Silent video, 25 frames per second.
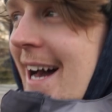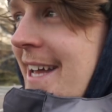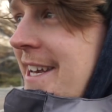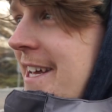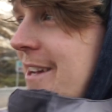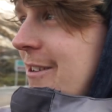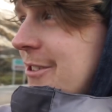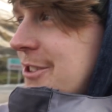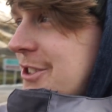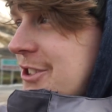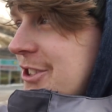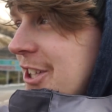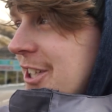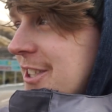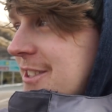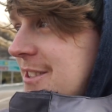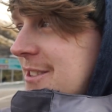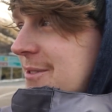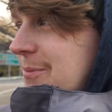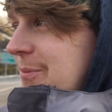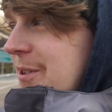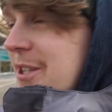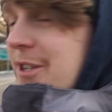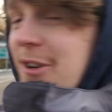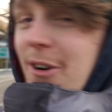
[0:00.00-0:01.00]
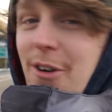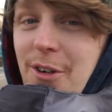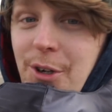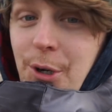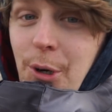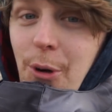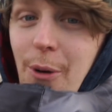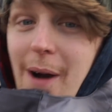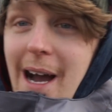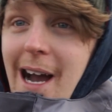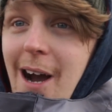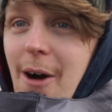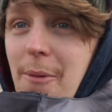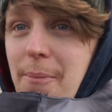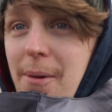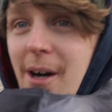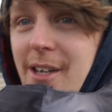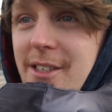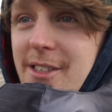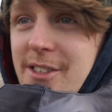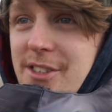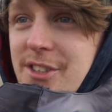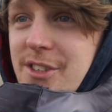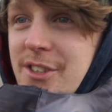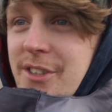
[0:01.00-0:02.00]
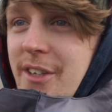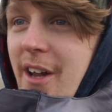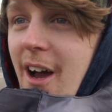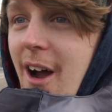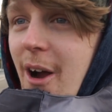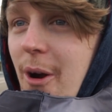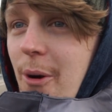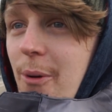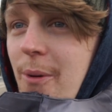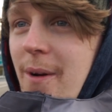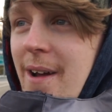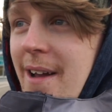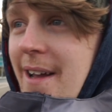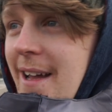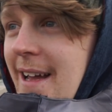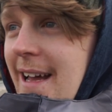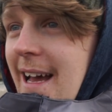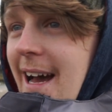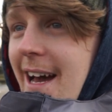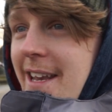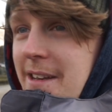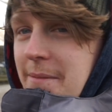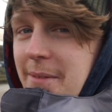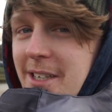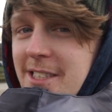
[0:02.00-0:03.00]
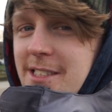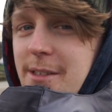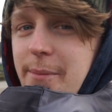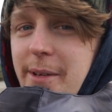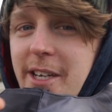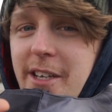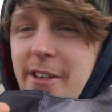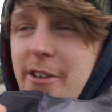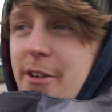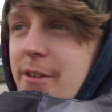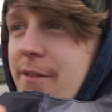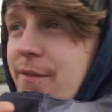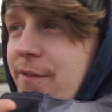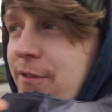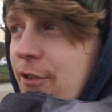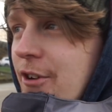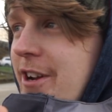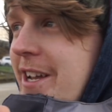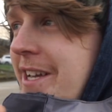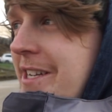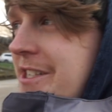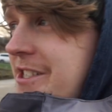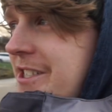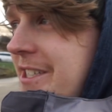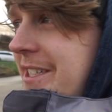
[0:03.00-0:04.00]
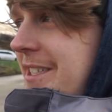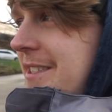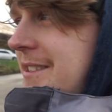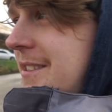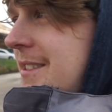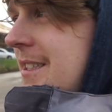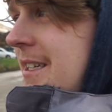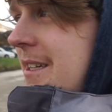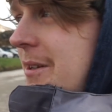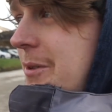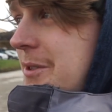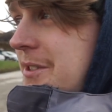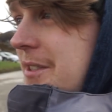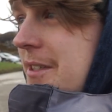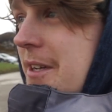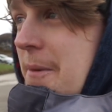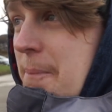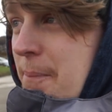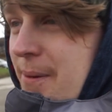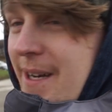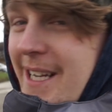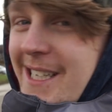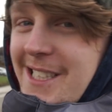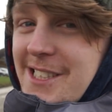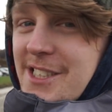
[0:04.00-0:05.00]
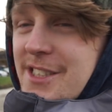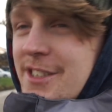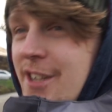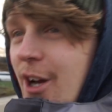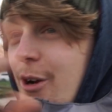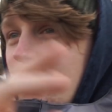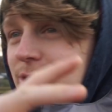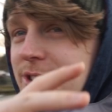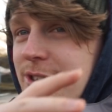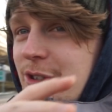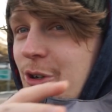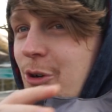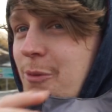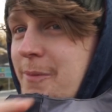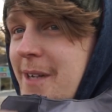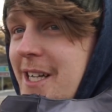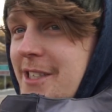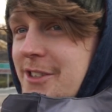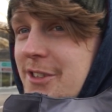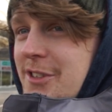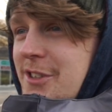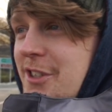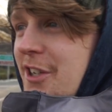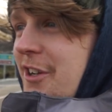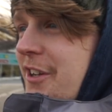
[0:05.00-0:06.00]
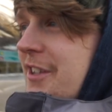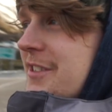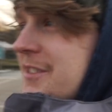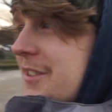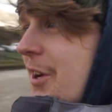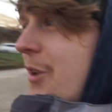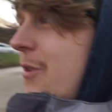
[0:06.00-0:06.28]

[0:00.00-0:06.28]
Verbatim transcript: And it was just, we got caught out by the snow and it must have been a good three inches. It was a complete snowstorm that just took us